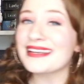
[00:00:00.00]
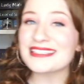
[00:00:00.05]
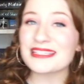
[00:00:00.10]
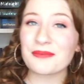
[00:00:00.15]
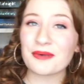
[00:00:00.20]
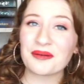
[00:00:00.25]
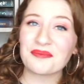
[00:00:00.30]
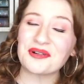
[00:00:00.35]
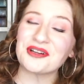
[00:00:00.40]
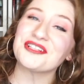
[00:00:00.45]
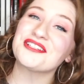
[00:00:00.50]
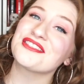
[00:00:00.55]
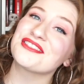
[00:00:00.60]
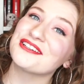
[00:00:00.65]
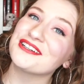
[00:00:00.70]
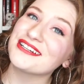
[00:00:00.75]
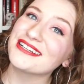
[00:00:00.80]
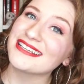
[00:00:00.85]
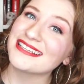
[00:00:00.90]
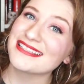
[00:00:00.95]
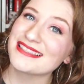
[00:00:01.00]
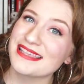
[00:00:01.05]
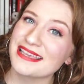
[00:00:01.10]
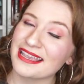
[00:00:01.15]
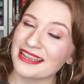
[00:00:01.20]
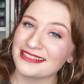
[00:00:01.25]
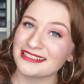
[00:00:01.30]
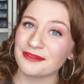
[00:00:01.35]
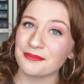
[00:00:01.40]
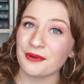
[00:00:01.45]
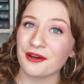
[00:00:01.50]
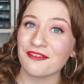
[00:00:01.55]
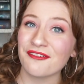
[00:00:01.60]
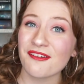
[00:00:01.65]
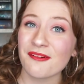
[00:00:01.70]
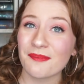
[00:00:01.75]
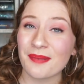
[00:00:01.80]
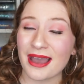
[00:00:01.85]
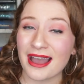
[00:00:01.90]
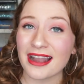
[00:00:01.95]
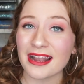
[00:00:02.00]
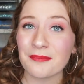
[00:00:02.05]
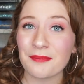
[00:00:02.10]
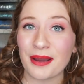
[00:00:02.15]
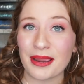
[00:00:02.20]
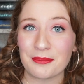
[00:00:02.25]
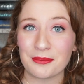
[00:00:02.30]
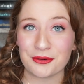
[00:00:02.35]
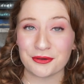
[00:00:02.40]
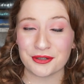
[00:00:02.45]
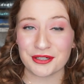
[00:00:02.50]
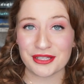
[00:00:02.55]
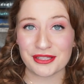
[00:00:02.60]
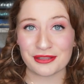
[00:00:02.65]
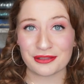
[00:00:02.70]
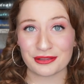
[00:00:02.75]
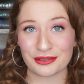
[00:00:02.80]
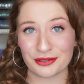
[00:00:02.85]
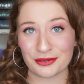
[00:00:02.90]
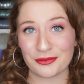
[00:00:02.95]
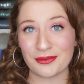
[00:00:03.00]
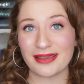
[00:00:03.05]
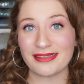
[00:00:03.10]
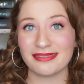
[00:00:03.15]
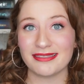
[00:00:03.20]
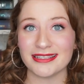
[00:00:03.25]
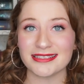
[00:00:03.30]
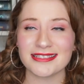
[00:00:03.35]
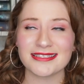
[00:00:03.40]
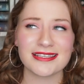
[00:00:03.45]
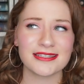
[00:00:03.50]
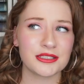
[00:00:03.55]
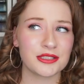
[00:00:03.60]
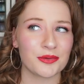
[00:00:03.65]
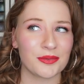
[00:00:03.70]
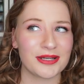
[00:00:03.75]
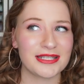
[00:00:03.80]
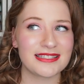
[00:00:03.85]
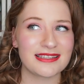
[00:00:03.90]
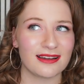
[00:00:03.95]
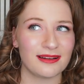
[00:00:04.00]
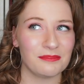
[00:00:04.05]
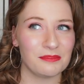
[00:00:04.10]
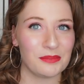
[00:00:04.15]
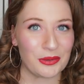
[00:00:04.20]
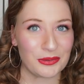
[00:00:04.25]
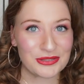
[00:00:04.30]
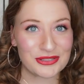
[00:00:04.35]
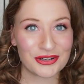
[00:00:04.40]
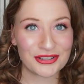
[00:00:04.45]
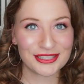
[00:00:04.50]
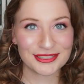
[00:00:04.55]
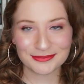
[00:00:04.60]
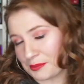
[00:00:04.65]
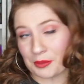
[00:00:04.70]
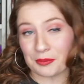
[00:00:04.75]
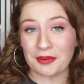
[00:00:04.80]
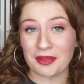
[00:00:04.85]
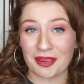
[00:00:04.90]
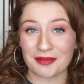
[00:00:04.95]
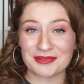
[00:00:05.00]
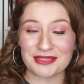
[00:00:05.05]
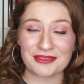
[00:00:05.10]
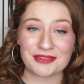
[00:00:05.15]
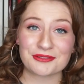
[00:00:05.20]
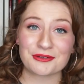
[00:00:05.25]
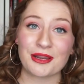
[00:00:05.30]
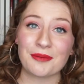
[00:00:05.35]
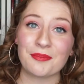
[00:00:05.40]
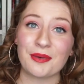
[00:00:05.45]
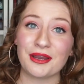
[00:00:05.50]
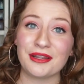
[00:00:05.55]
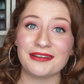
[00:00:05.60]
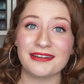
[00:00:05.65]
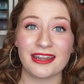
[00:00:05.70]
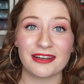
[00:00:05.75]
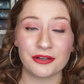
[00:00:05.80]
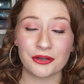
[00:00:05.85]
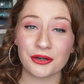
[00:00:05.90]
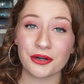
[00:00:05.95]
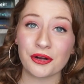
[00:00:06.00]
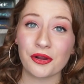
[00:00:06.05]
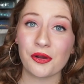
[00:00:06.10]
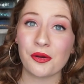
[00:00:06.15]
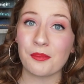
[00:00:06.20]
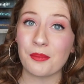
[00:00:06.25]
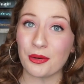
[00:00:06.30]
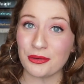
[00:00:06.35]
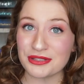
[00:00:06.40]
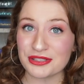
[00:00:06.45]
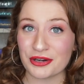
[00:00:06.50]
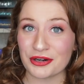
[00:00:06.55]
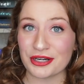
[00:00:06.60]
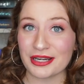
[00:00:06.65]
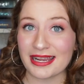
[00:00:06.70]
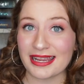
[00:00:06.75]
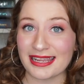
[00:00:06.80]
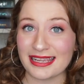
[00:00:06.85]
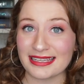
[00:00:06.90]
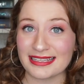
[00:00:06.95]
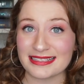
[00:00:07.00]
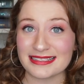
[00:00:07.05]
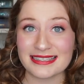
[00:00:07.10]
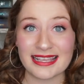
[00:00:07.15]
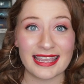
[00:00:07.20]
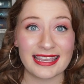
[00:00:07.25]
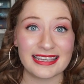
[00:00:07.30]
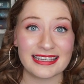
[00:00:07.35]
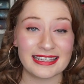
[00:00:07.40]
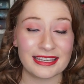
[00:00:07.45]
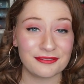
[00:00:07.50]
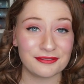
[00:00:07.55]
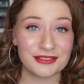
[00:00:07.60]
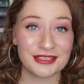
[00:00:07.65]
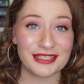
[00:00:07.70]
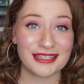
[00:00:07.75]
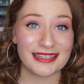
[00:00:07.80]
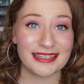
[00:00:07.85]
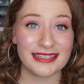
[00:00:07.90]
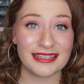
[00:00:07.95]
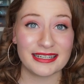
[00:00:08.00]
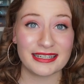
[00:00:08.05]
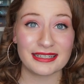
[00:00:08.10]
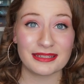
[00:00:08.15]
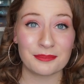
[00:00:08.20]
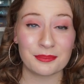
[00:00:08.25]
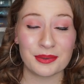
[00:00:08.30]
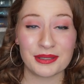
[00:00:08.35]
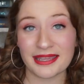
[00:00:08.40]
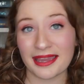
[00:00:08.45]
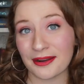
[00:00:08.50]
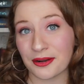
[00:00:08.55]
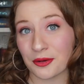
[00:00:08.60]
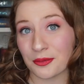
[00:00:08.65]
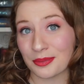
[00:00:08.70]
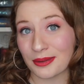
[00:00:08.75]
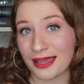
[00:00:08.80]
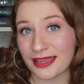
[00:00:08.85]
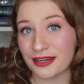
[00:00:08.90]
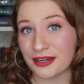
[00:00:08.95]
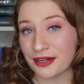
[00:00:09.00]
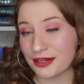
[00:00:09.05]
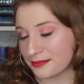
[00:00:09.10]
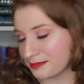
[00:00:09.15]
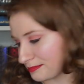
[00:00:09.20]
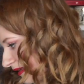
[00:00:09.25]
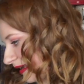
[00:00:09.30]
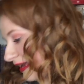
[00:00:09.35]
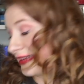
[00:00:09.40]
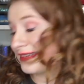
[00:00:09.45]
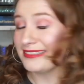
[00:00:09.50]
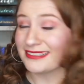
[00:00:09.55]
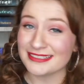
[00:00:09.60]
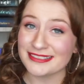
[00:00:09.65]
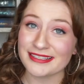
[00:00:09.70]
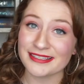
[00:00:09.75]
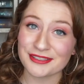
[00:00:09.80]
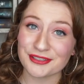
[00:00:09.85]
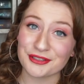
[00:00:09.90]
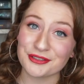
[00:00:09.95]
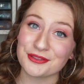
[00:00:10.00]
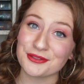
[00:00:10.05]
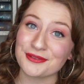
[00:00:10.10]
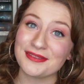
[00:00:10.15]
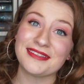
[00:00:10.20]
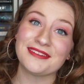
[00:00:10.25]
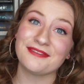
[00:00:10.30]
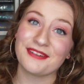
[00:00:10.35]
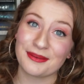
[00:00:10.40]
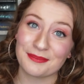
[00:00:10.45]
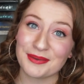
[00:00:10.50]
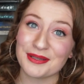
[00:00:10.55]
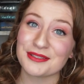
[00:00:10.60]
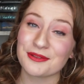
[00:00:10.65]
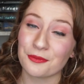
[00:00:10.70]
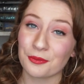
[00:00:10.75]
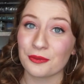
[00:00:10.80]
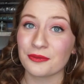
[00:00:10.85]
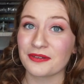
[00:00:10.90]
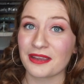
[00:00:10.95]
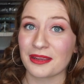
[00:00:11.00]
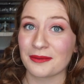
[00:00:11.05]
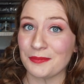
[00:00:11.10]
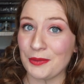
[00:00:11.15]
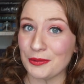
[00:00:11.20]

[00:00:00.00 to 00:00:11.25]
Next up on March 3rd is The Kingdom of Back by Marie Lu, and this is a twist on Mozart. I'm hoping I'm saying this right, but Nannerl Mozart is a gifted piano player and is sister to the famous Wolfgang